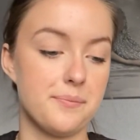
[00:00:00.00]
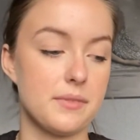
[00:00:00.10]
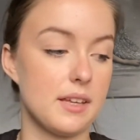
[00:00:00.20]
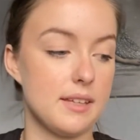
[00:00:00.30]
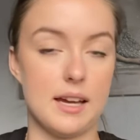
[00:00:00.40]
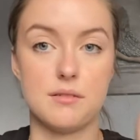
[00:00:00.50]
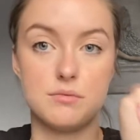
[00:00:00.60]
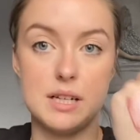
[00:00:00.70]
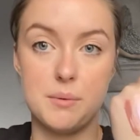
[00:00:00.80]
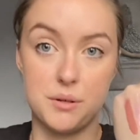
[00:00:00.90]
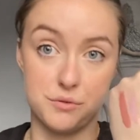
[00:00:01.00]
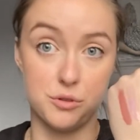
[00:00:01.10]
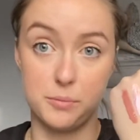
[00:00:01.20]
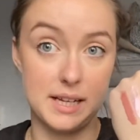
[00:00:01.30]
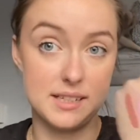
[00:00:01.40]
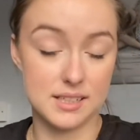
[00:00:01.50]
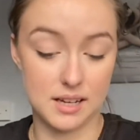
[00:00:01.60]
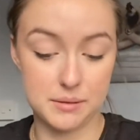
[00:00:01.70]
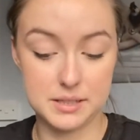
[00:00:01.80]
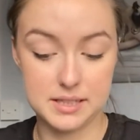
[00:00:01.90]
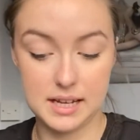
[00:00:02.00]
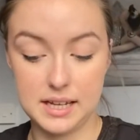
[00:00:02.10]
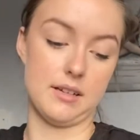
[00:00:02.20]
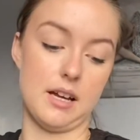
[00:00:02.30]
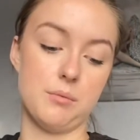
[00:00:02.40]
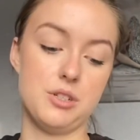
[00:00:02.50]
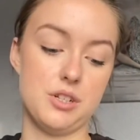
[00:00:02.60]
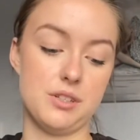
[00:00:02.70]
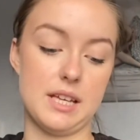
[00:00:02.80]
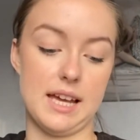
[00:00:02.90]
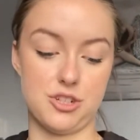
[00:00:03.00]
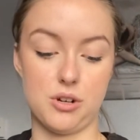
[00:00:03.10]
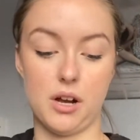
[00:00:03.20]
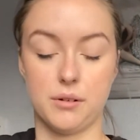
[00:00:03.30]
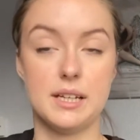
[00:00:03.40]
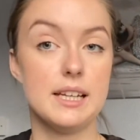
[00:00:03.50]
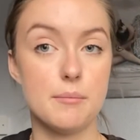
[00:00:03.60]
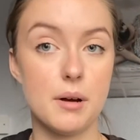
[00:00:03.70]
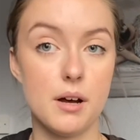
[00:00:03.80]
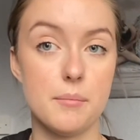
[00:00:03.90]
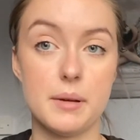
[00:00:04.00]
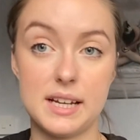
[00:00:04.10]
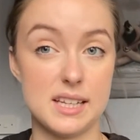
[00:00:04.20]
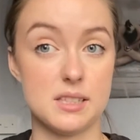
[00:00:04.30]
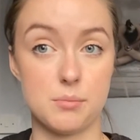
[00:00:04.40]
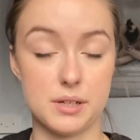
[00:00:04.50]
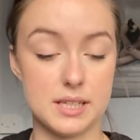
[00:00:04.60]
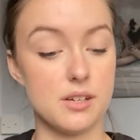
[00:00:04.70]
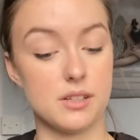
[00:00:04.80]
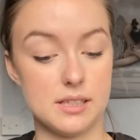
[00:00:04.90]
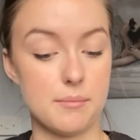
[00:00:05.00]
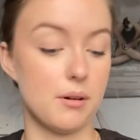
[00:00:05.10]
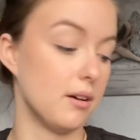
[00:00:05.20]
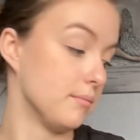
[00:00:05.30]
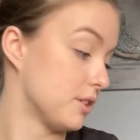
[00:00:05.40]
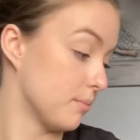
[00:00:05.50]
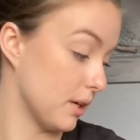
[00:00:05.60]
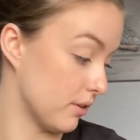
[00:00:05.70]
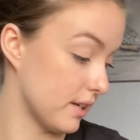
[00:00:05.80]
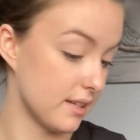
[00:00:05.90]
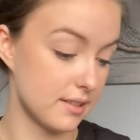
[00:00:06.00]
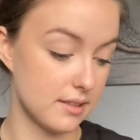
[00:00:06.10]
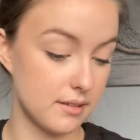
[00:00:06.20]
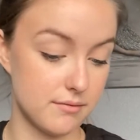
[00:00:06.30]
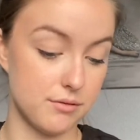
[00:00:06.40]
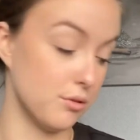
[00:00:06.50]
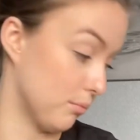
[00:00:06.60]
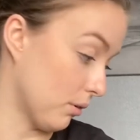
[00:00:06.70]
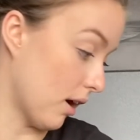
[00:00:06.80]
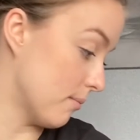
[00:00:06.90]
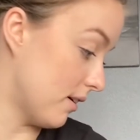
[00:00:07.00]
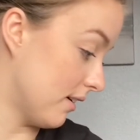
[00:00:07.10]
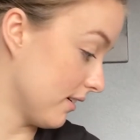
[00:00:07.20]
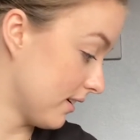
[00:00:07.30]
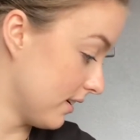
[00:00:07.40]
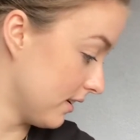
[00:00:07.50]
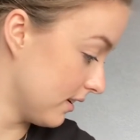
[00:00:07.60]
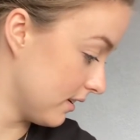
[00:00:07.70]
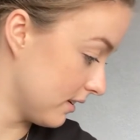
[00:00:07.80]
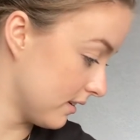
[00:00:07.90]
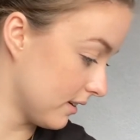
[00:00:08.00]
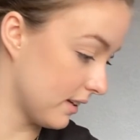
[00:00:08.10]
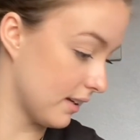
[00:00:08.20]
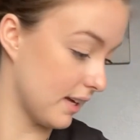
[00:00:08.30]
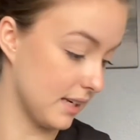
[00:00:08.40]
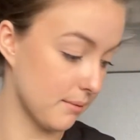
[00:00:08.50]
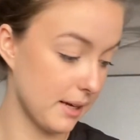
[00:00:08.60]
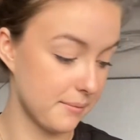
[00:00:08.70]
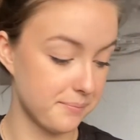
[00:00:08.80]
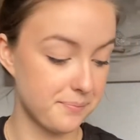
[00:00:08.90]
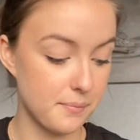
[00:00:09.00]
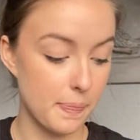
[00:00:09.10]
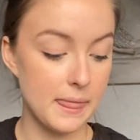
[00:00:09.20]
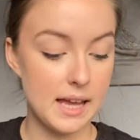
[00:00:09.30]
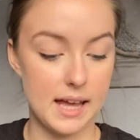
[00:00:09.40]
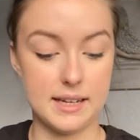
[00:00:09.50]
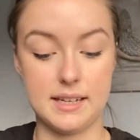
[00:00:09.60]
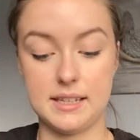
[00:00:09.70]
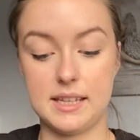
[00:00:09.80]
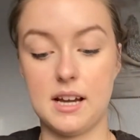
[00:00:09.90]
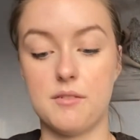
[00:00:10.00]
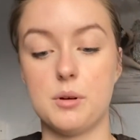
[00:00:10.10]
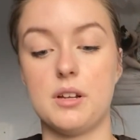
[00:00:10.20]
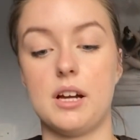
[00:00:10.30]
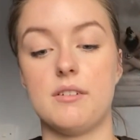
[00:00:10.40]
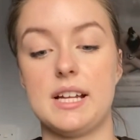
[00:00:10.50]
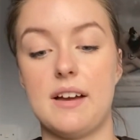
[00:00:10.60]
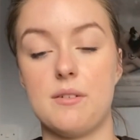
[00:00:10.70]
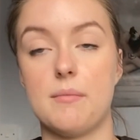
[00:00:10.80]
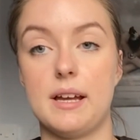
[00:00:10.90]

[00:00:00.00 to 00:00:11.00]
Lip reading: yeah, really well formulated, I would say. I wouldn't use it as your only lip balm, but it is a pretty good lip balm, to be honest, for Primark. Anyway, and then the other one I already have in my